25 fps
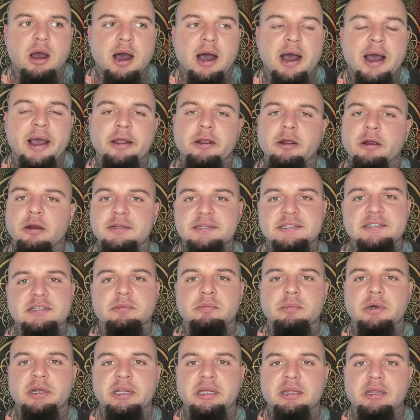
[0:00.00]
I heard
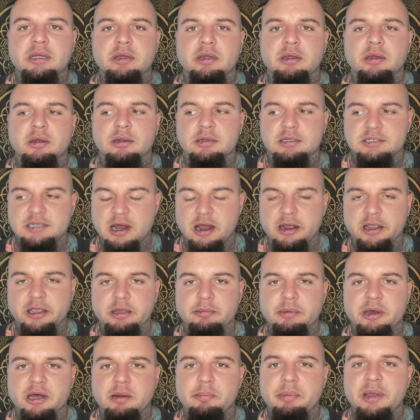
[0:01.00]
somebody
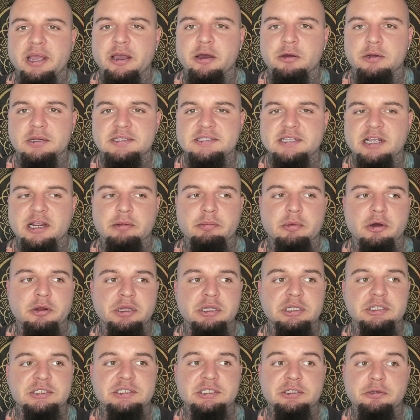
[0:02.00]
talking about a peyote
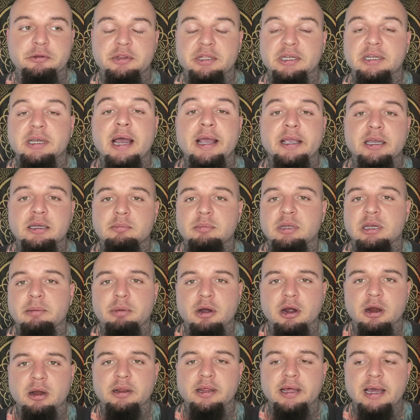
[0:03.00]
ceremony, do you think I could be a
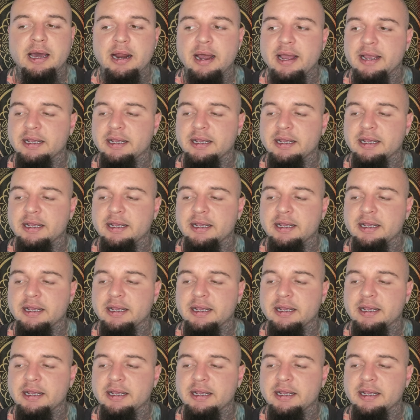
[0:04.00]
part of that?